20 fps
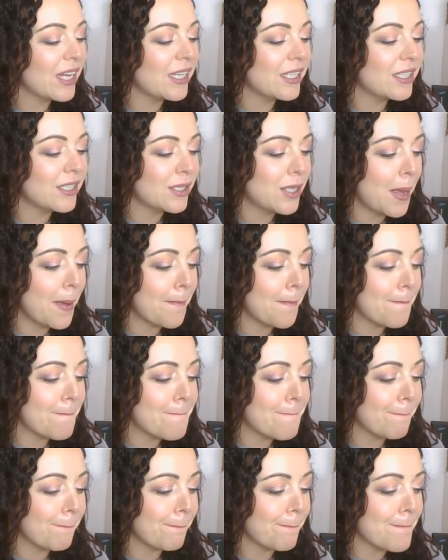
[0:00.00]
It's
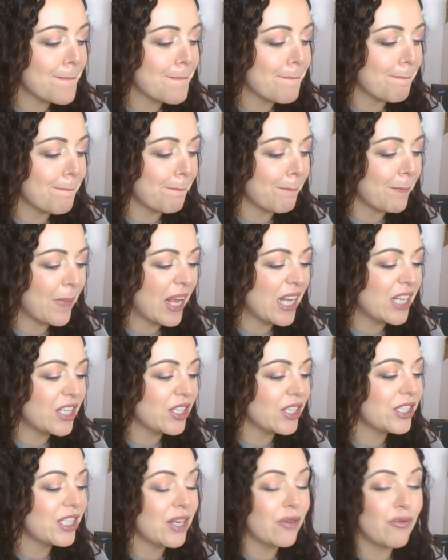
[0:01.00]
a
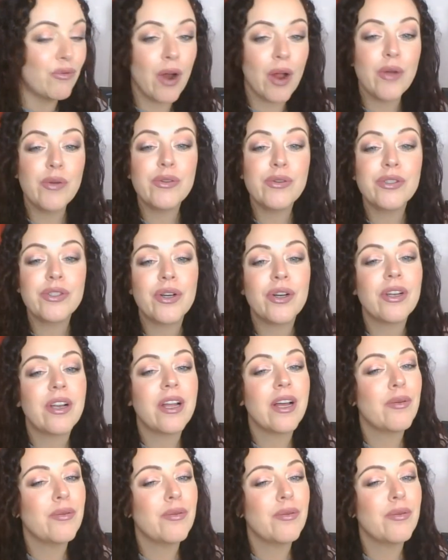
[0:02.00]
dusty rose colour.